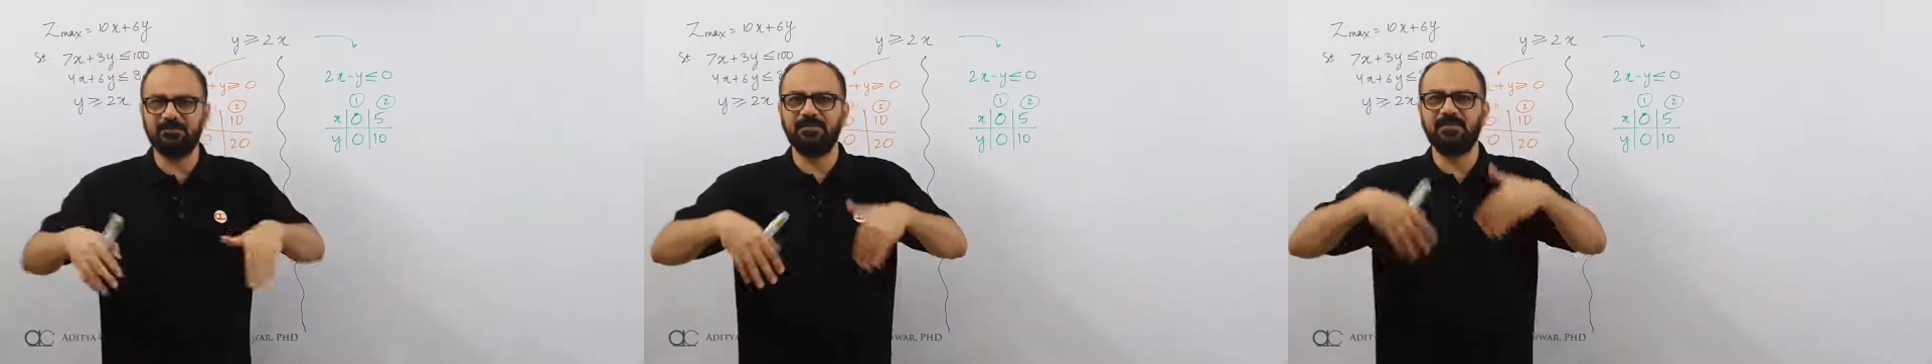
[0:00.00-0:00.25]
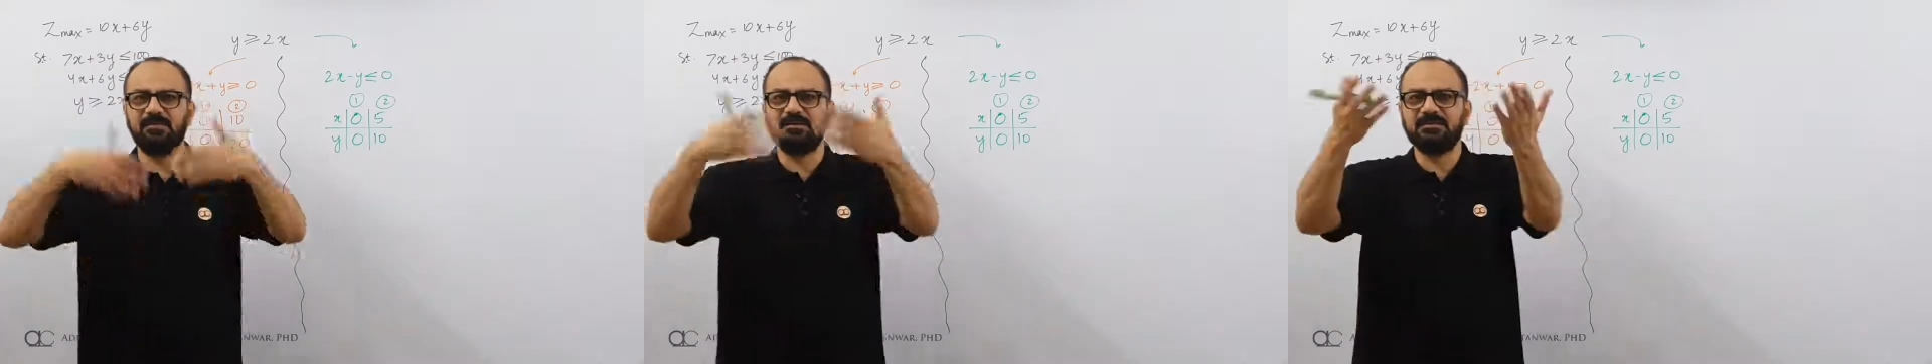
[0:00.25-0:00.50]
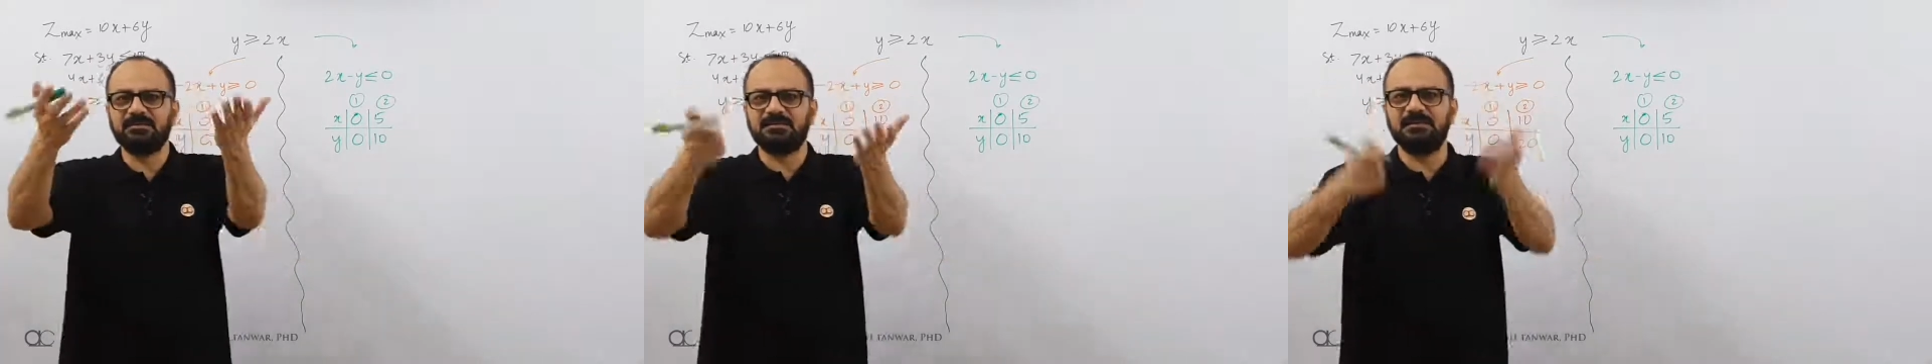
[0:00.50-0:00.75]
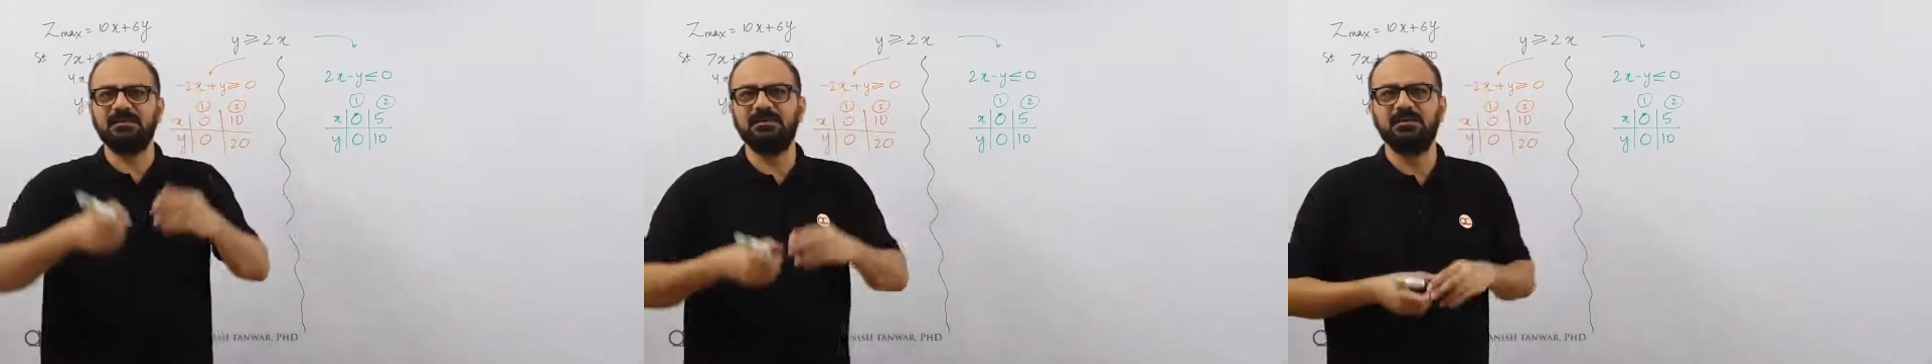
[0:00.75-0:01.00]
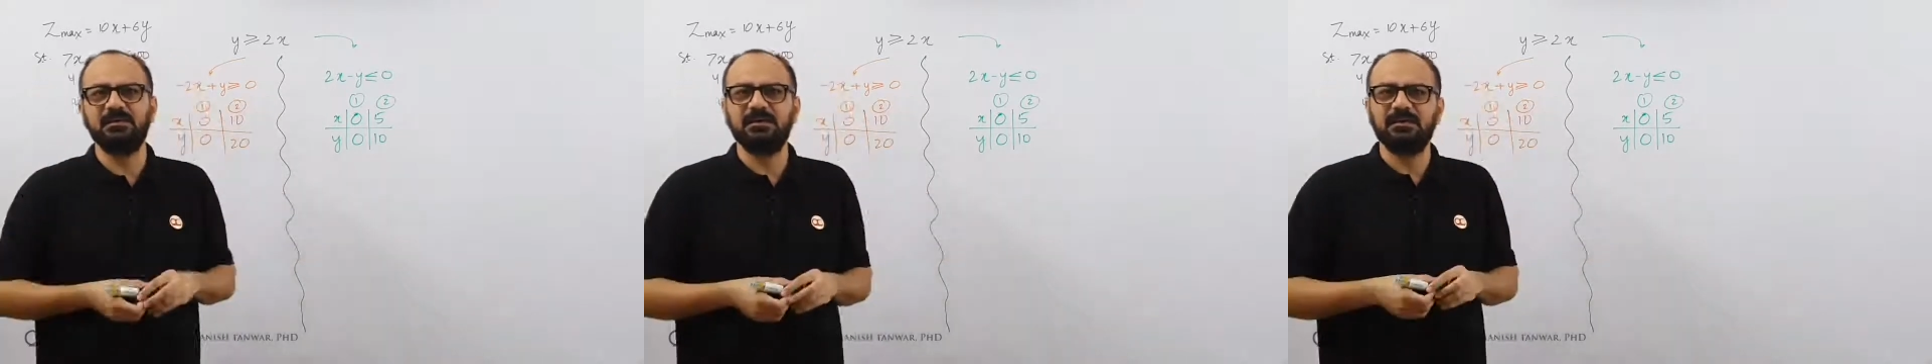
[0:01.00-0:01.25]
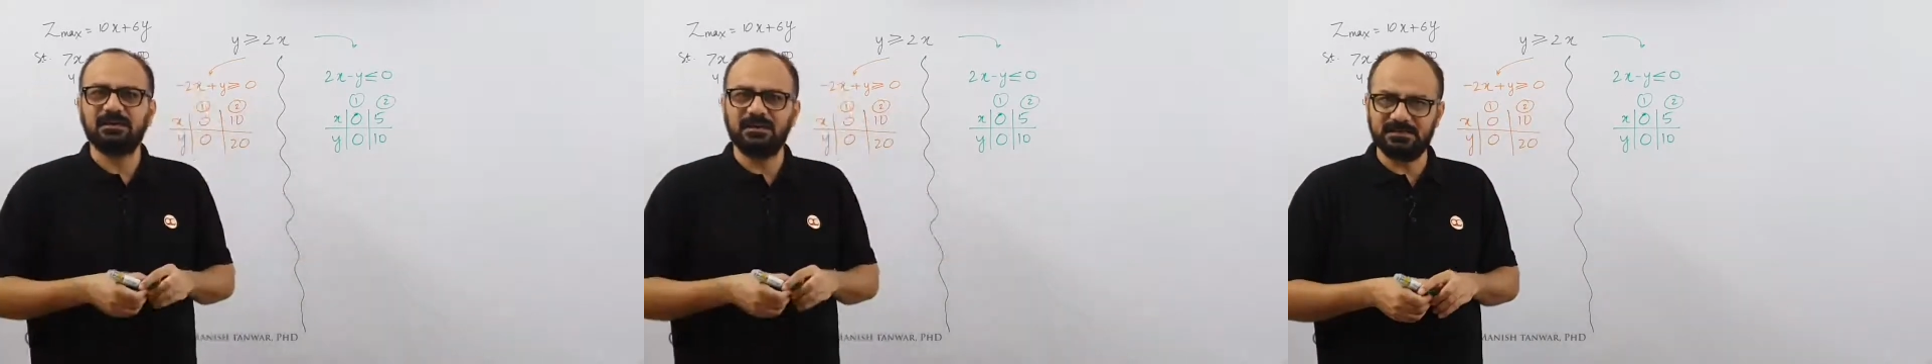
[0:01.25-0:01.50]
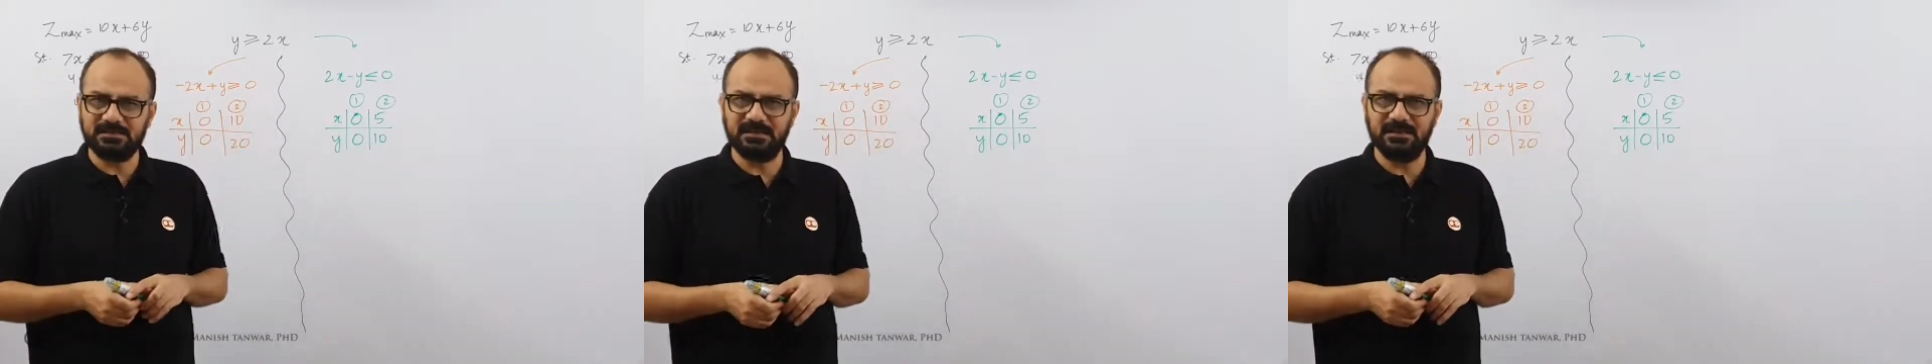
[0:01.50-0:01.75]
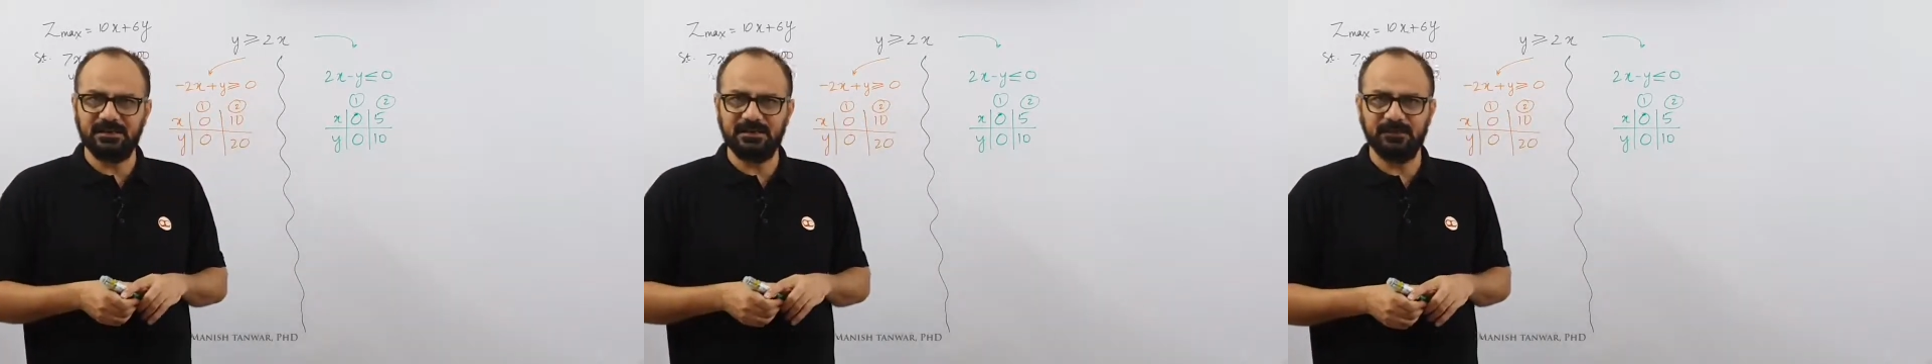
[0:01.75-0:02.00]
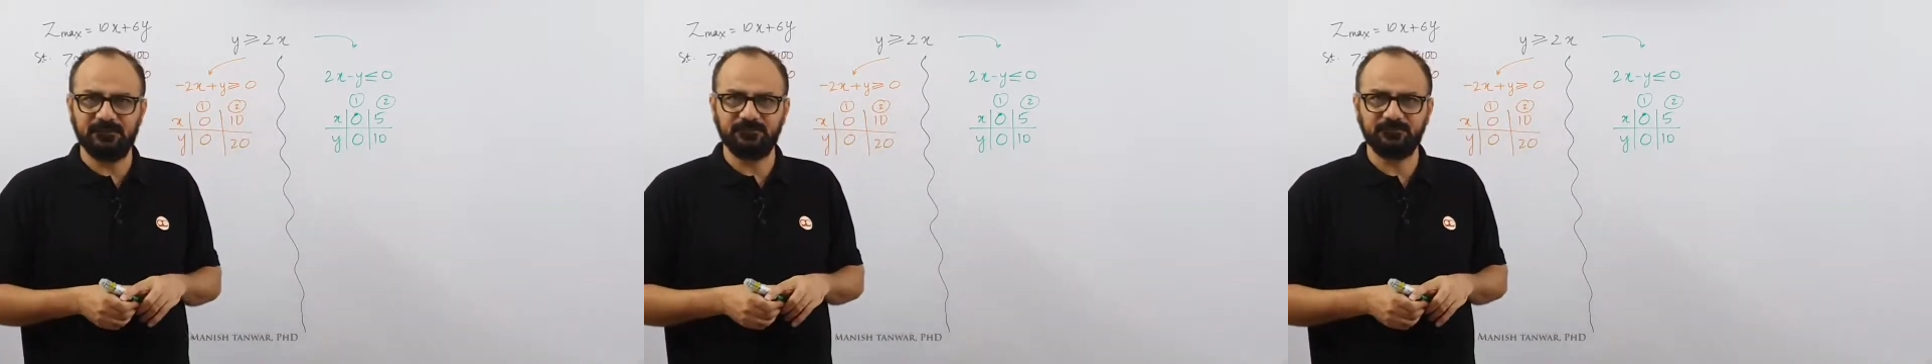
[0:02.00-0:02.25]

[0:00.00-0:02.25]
beyond this is the less than area.